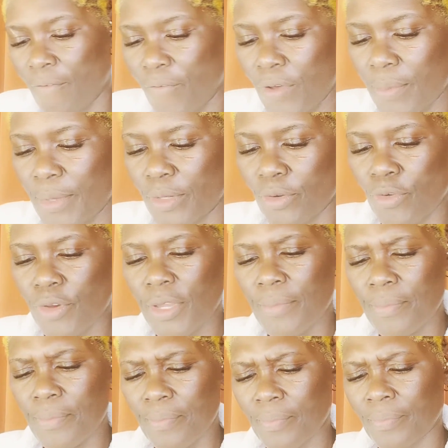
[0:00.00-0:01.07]
firming
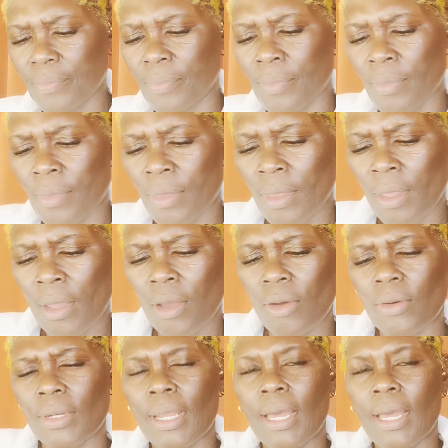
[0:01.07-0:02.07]
cream, on